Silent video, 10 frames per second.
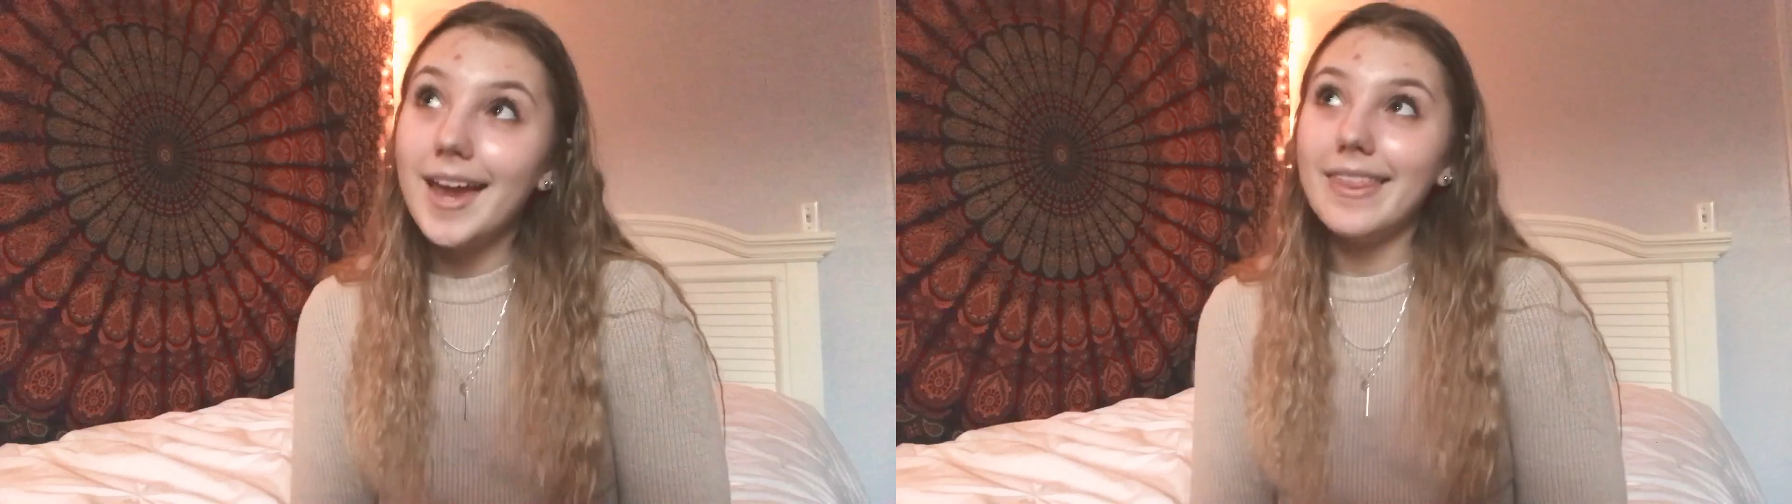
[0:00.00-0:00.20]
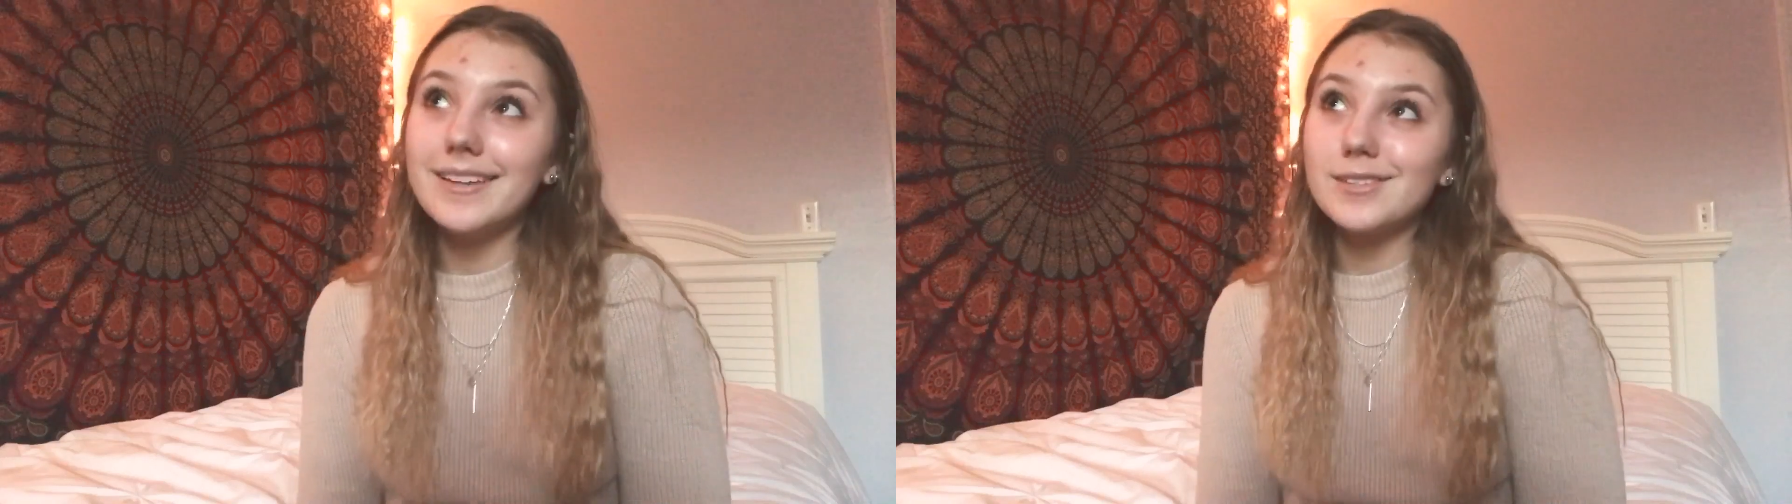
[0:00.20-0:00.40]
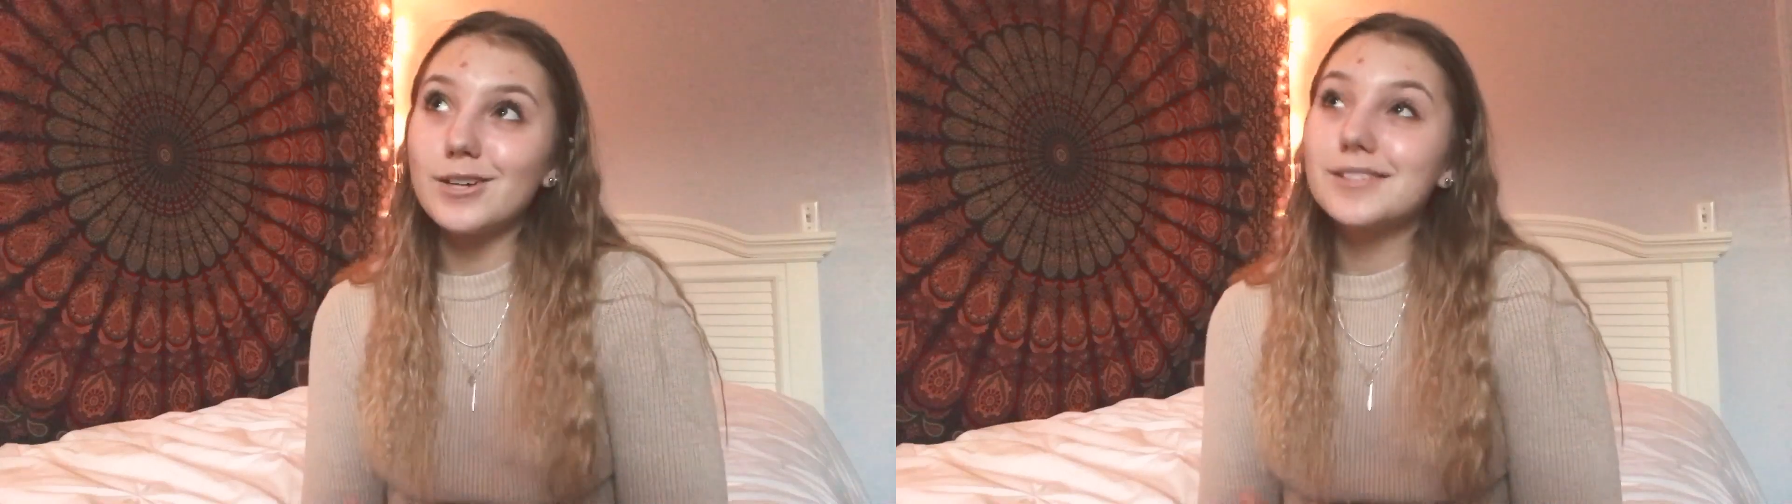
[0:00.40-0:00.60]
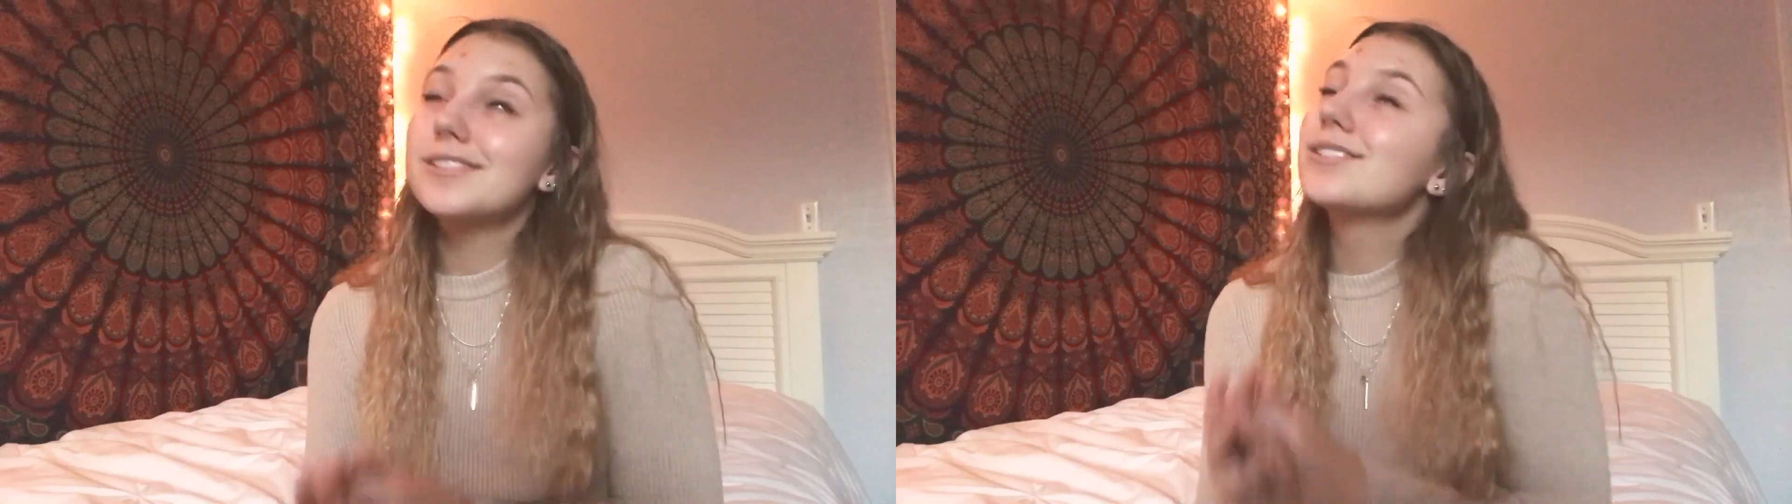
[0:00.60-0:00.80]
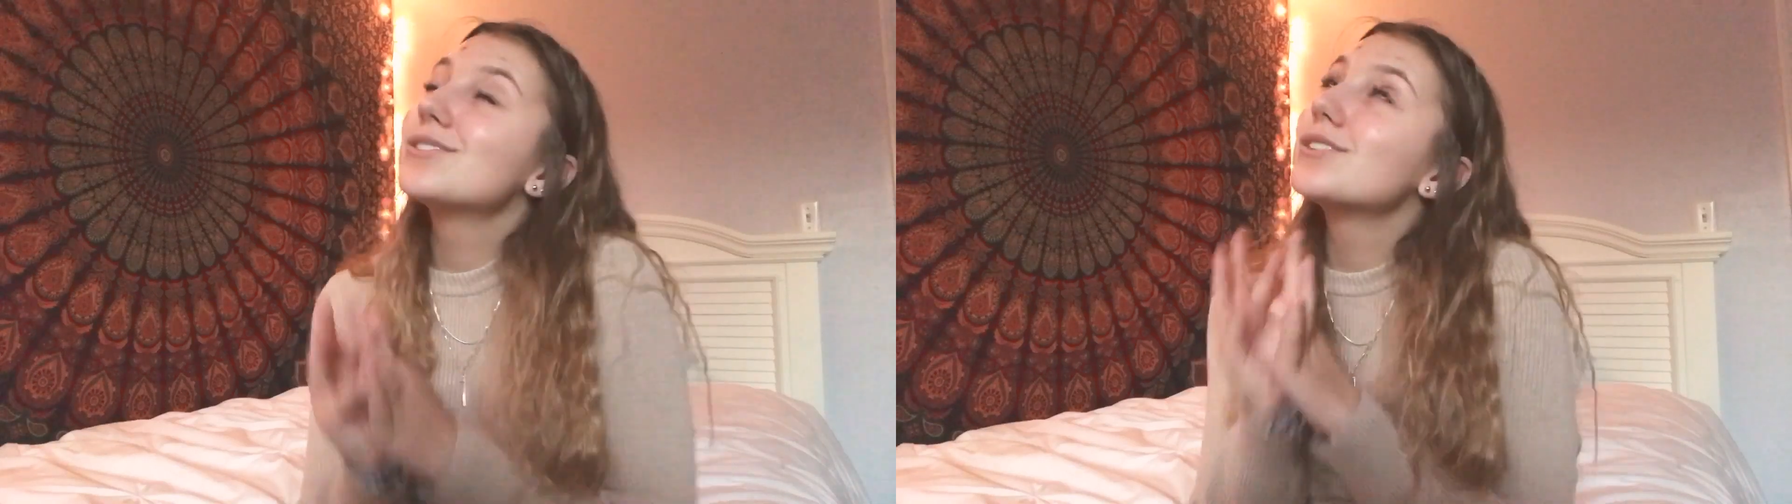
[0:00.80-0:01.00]
And that song
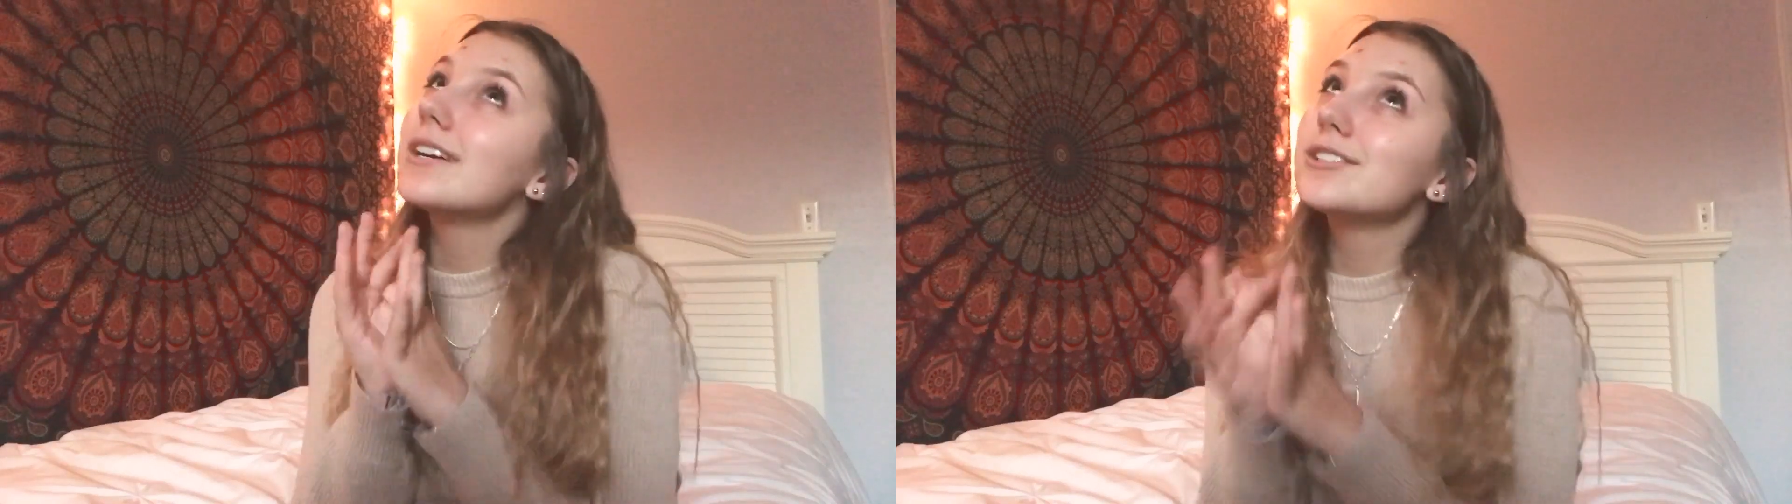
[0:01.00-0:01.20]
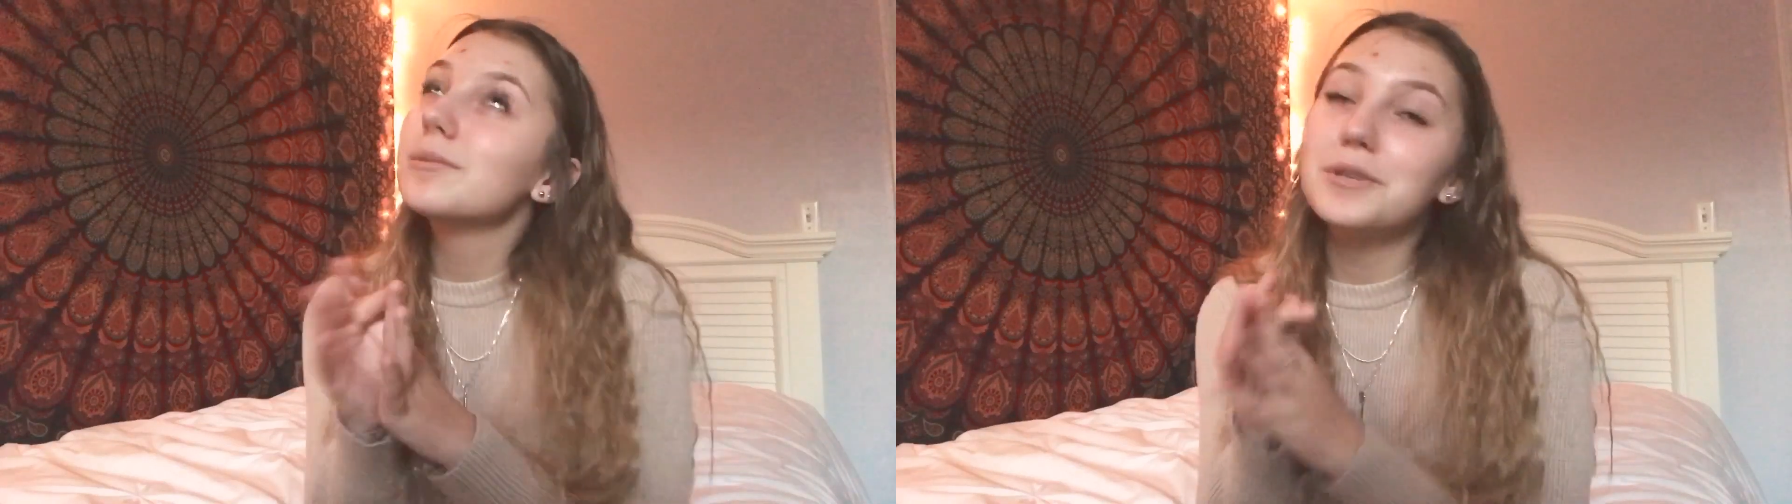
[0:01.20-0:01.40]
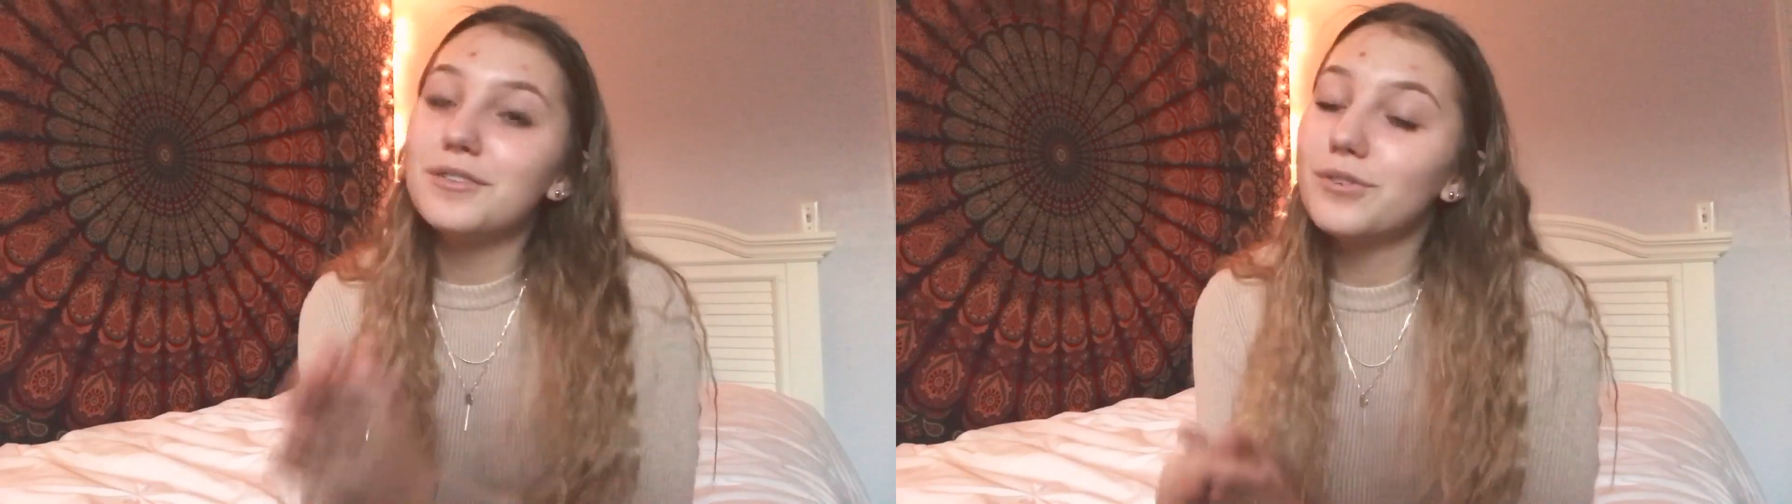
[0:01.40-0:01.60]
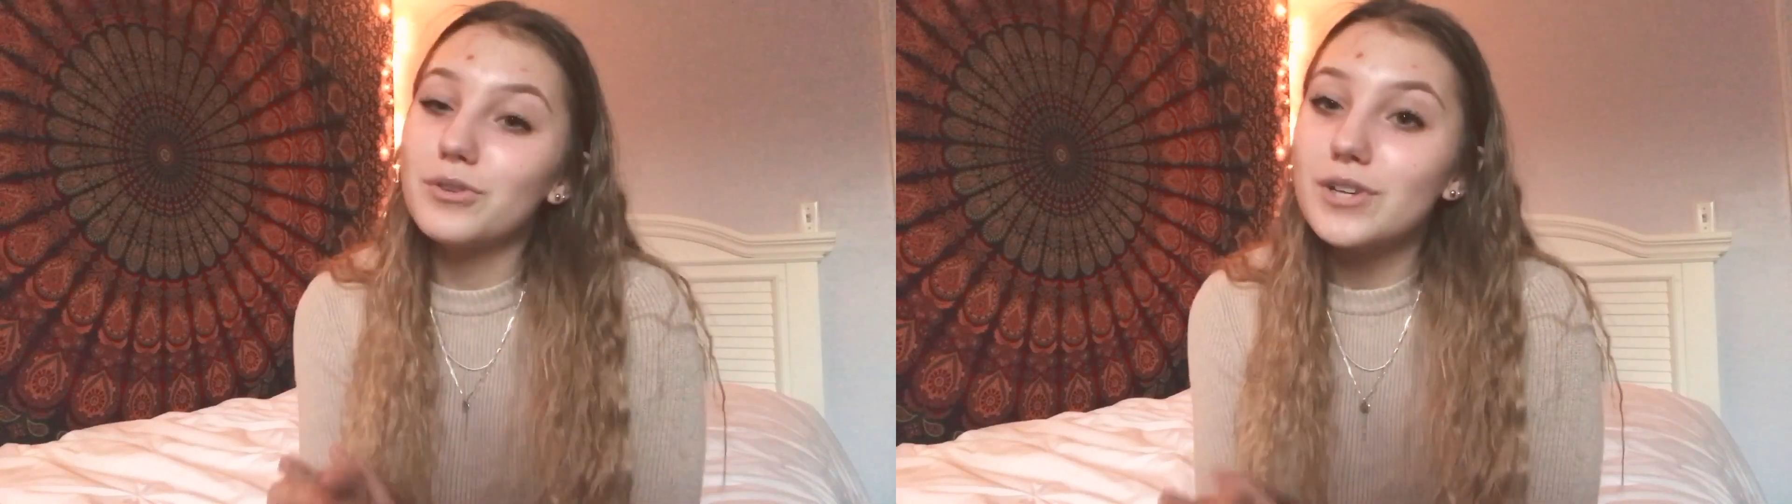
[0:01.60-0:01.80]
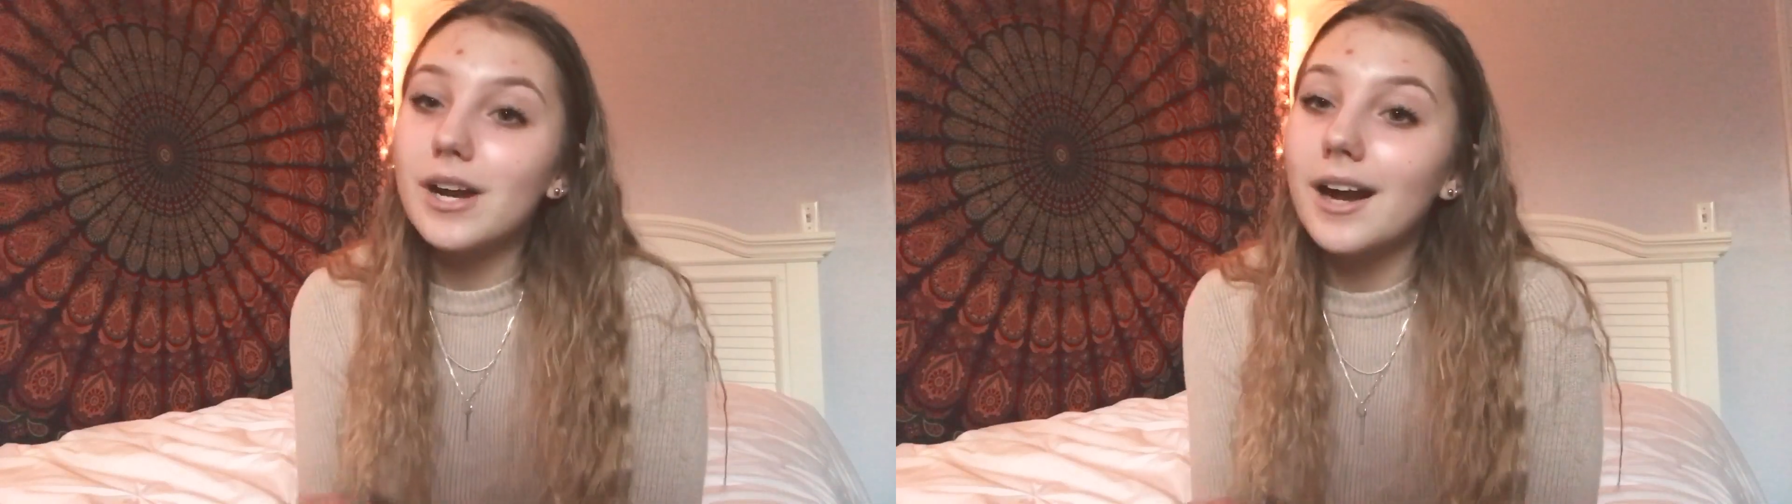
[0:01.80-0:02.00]
is such a beautiful
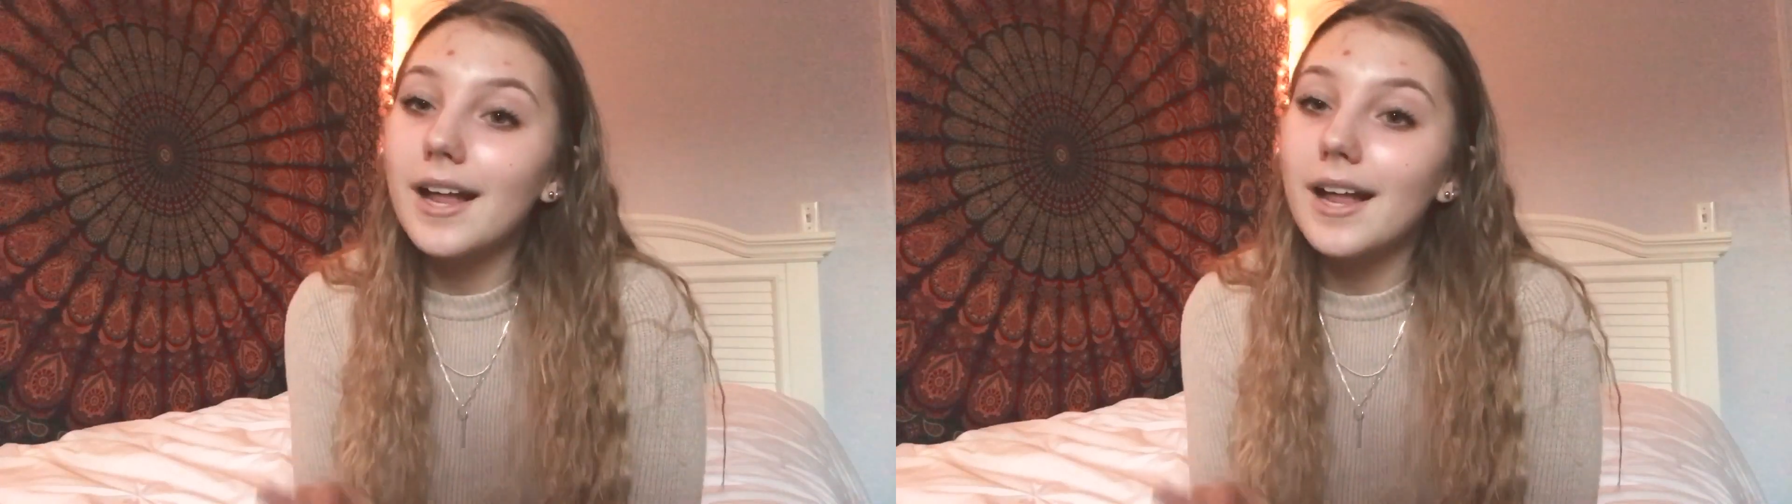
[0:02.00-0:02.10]
song.